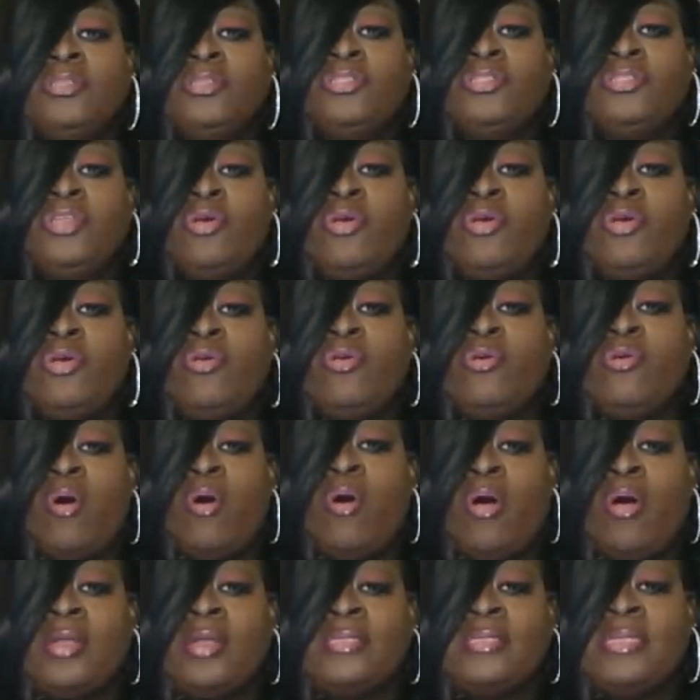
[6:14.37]
Do you
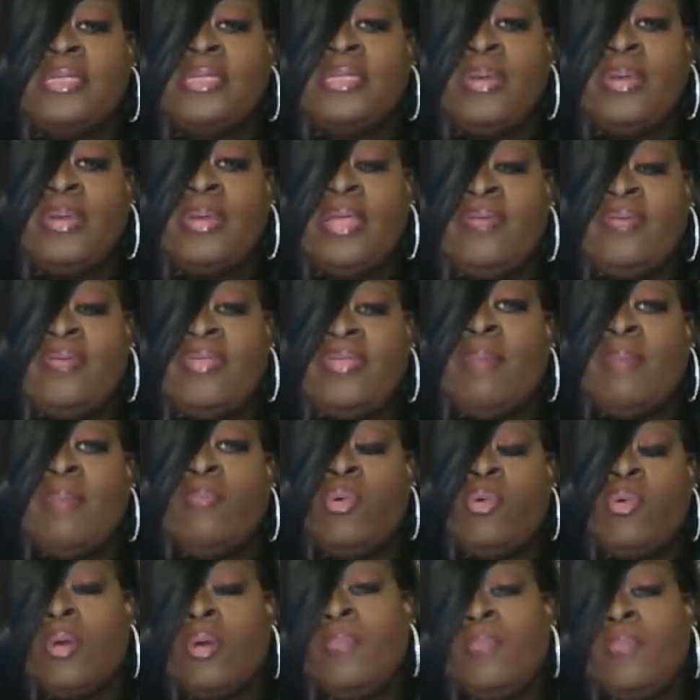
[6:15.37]
honestly believe that
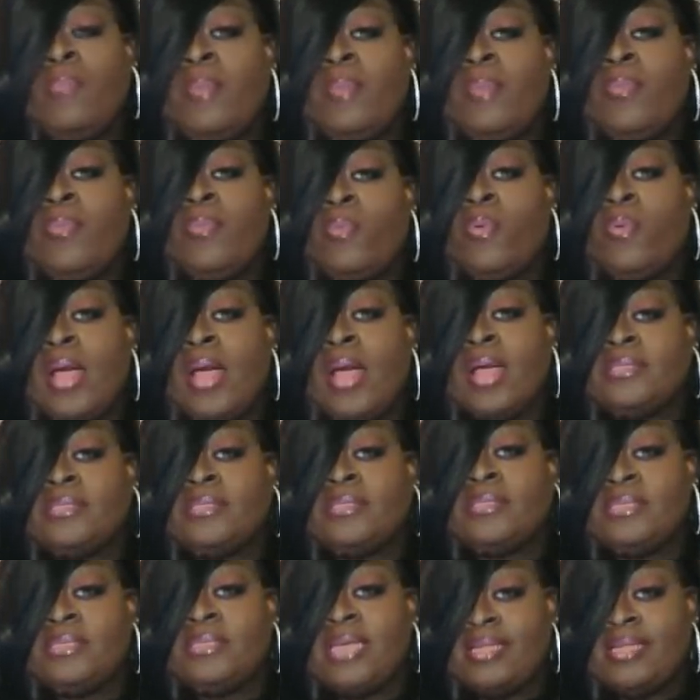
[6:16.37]
more people will
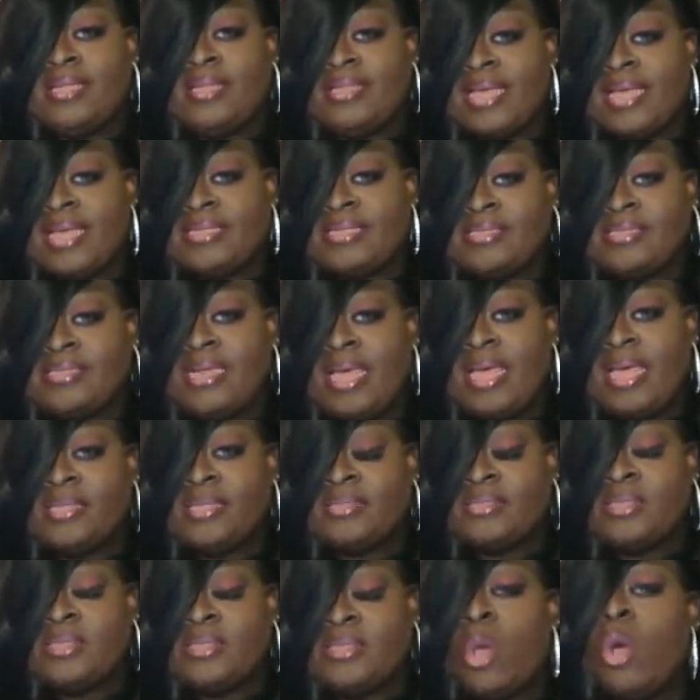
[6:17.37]
actually take that
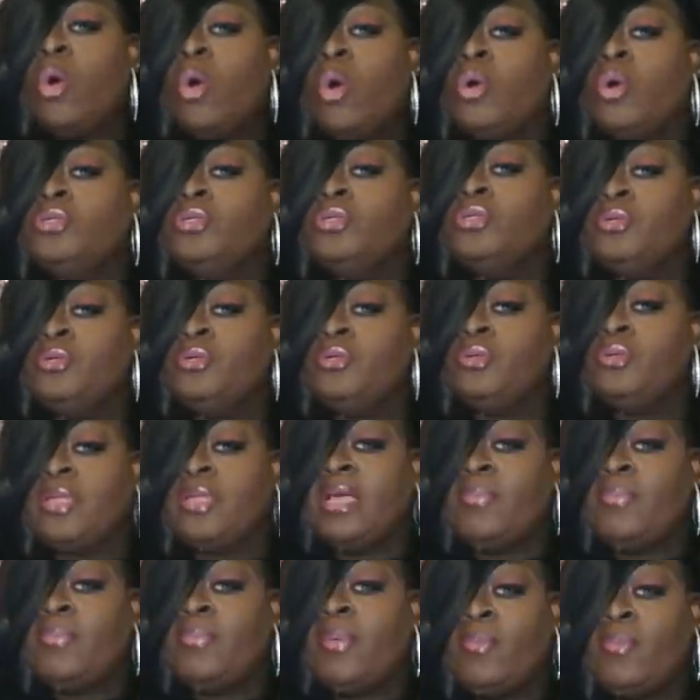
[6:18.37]
stance? Or do you
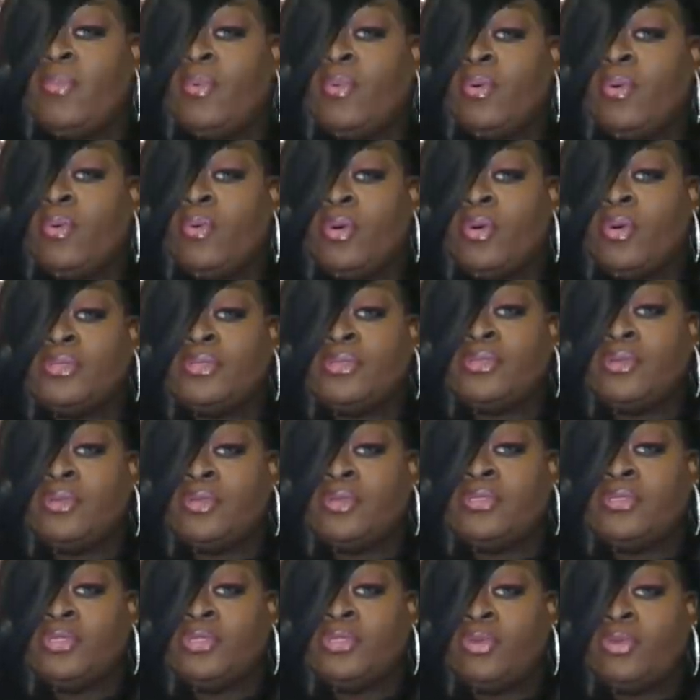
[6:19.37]
think people are going to
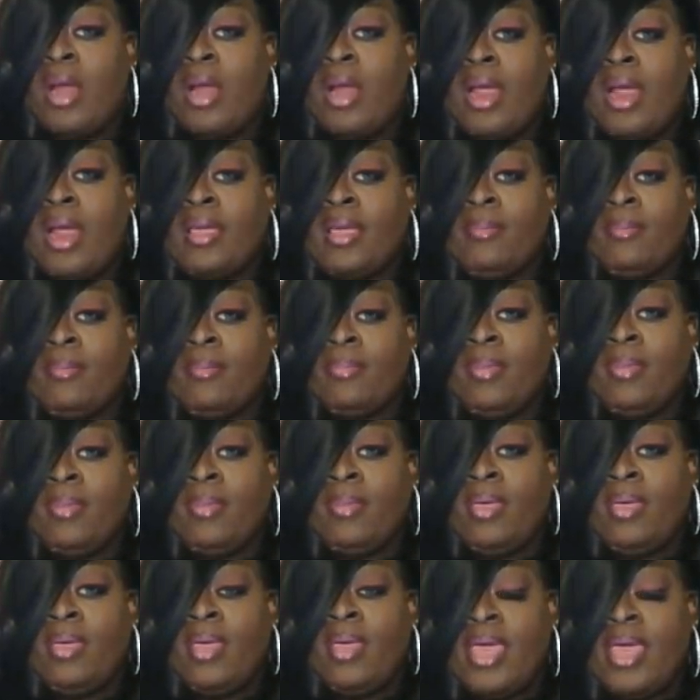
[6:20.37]
start to drag him
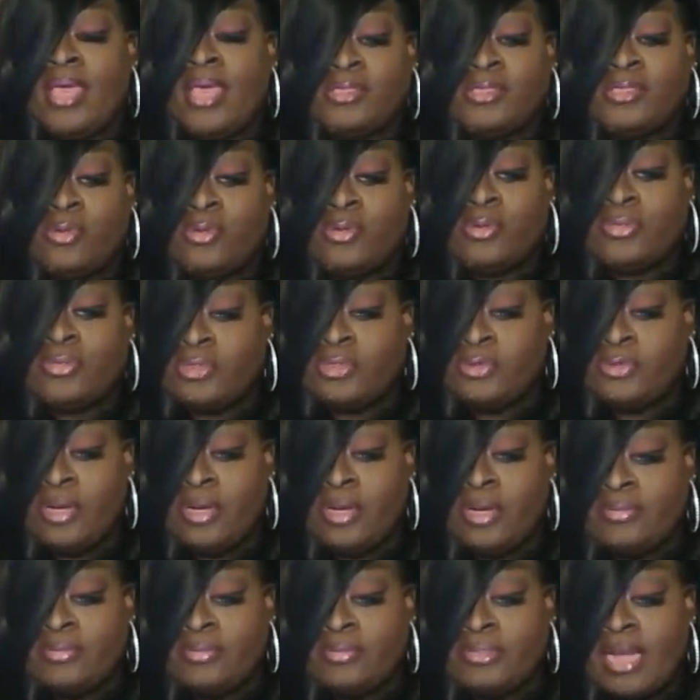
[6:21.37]
and start to
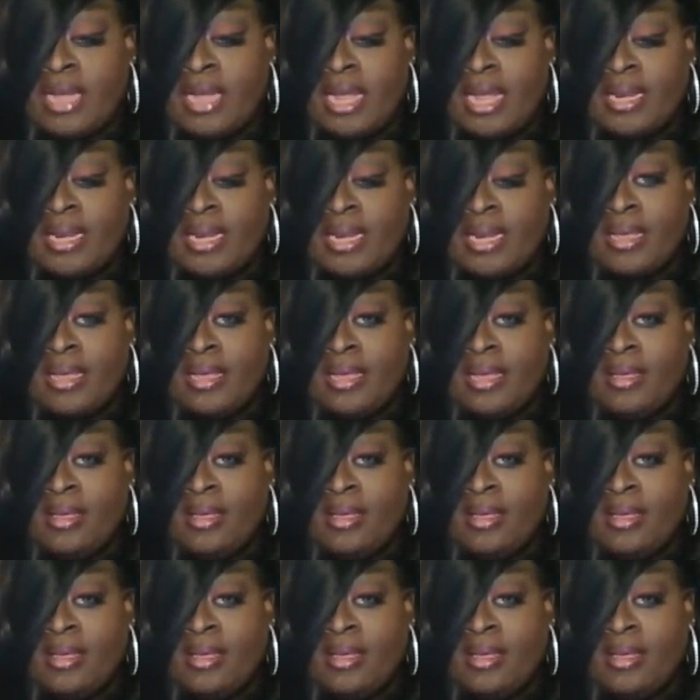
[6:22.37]
treat him shady?